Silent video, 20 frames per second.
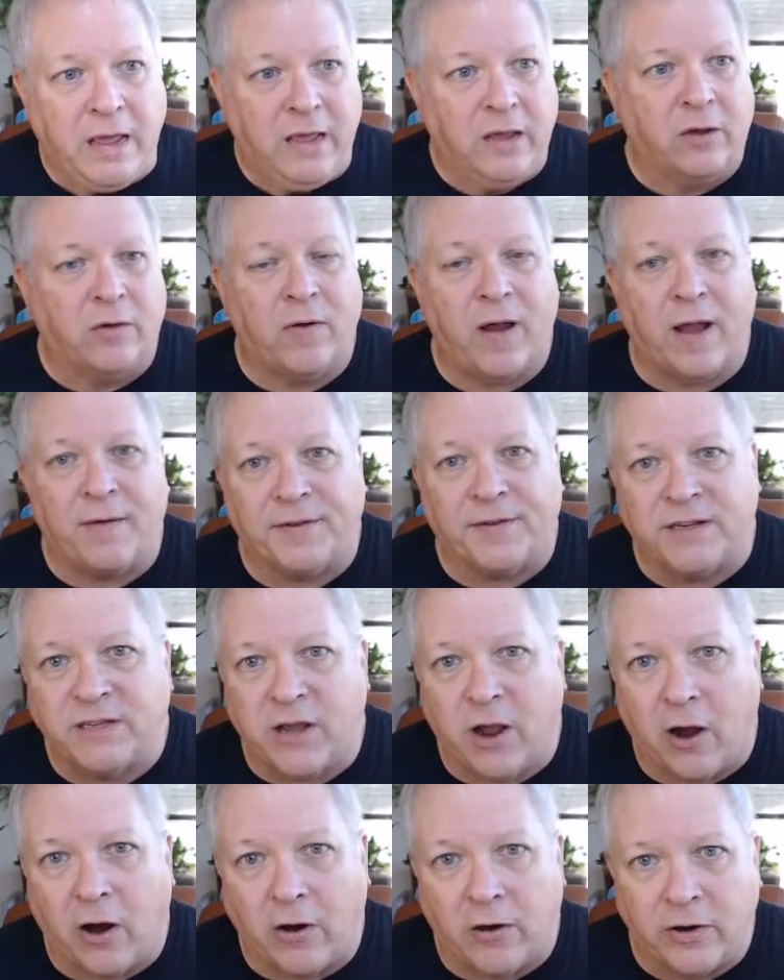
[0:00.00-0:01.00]
graphics
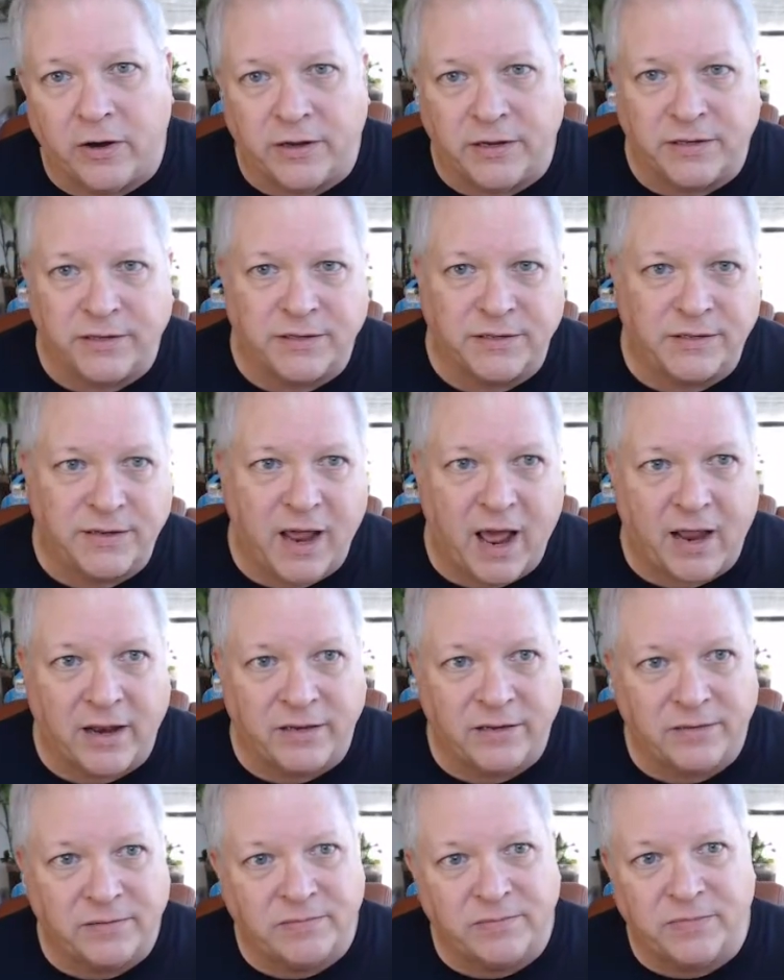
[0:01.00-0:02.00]
card is
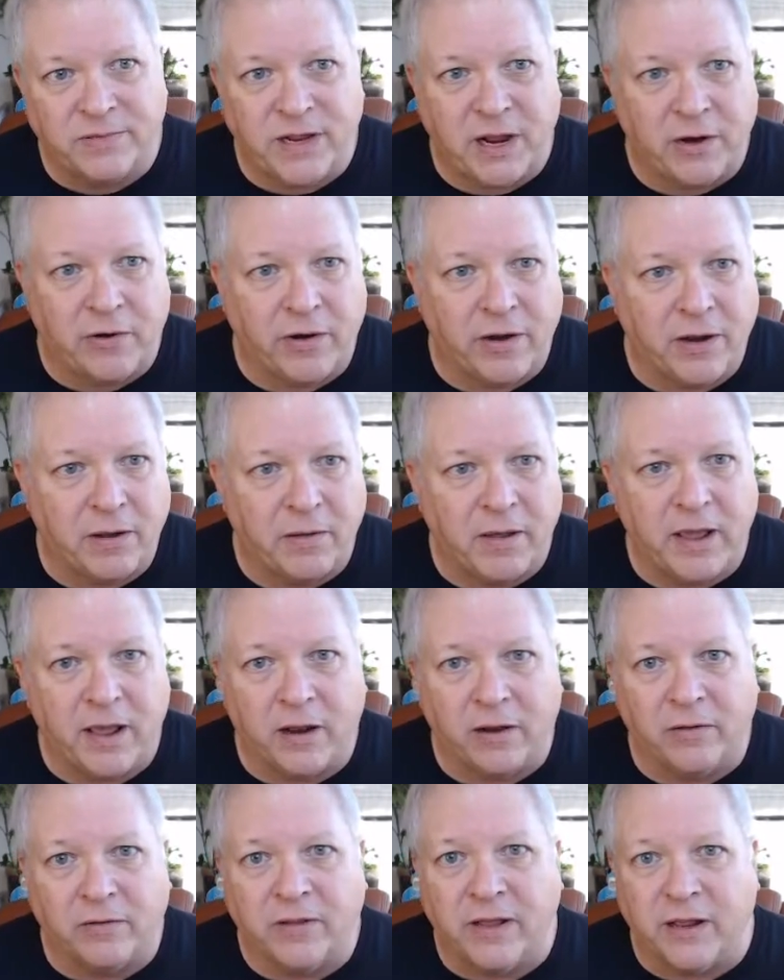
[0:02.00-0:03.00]
not tearing.
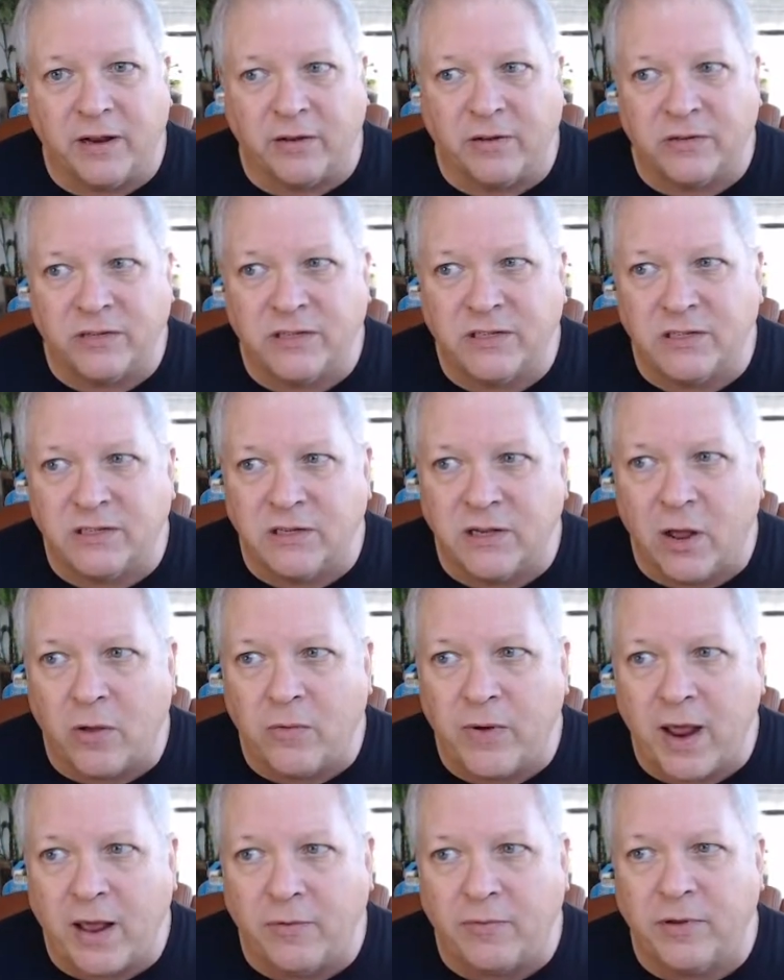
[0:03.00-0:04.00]
It'll slow
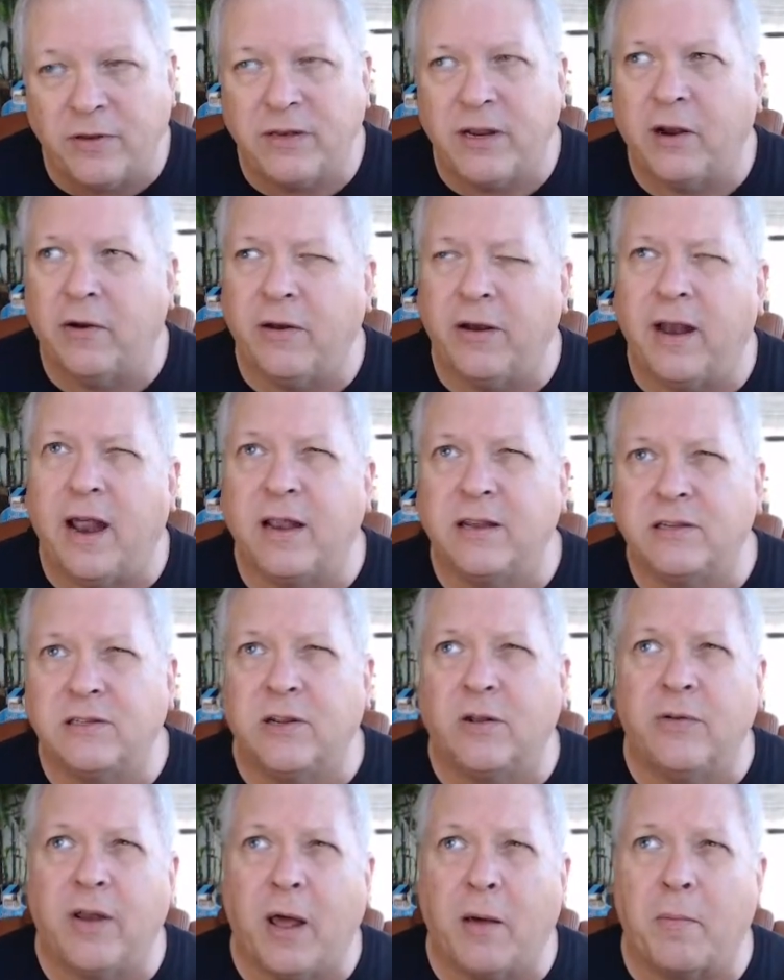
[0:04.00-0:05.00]
down the tearing, not
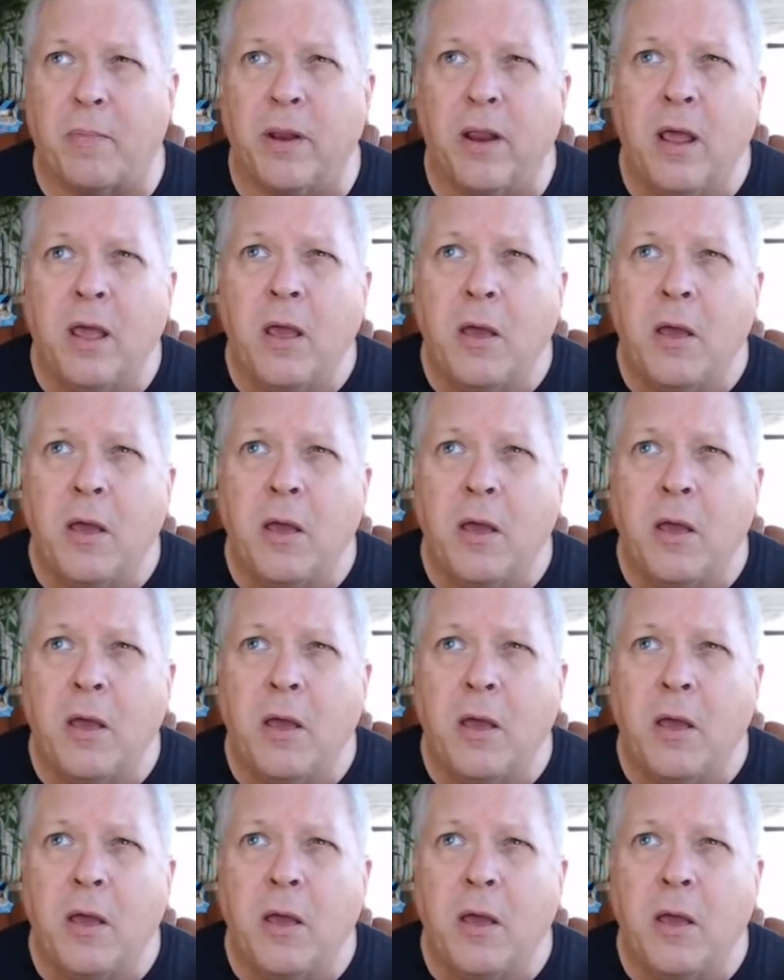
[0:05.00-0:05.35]
slow down,